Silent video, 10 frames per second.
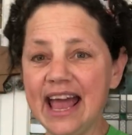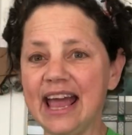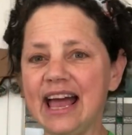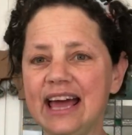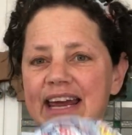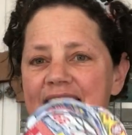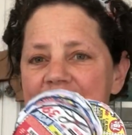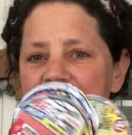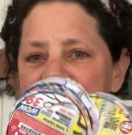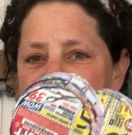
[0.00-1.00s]
And I
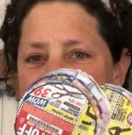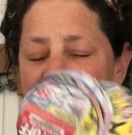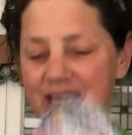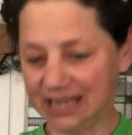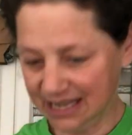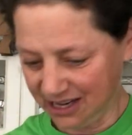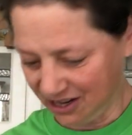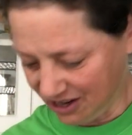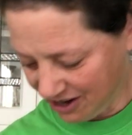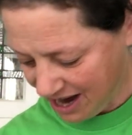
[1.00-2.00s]
have some right
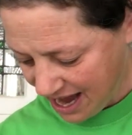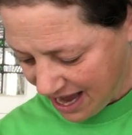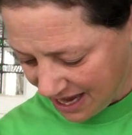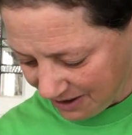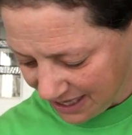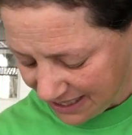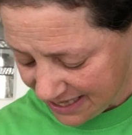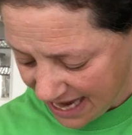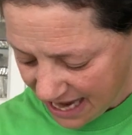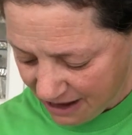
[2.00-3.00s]
here. I'm going
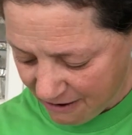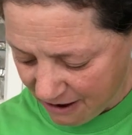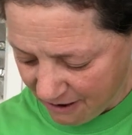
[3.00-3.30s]
to take